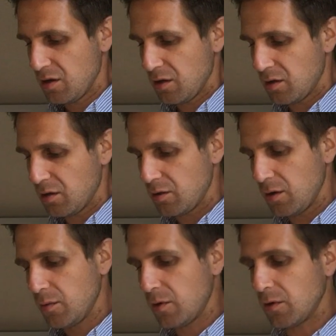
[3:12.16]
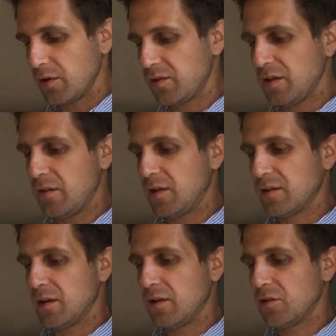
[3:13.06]
Alright, we already see that it's
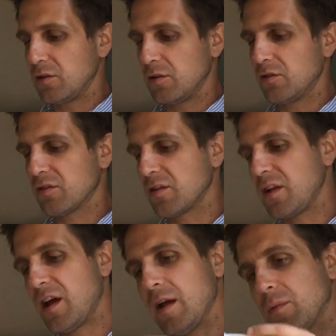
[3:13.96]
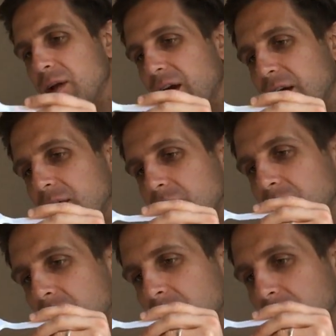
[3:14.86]
getting sort of slime-like.
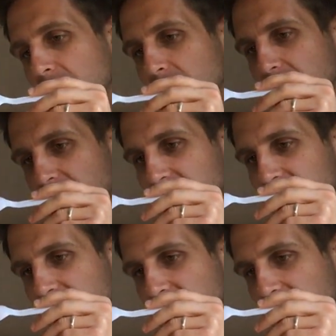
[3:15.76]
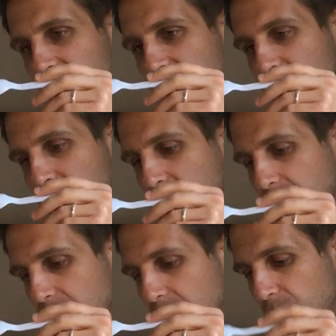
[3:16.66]
We'll actually see it gets a little bit
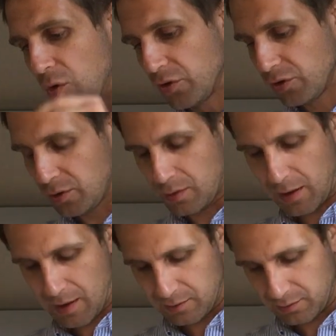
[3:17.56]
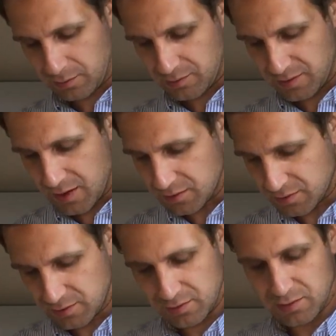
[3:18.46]
more so as it
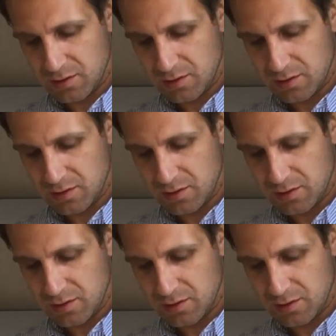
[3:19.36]
sets.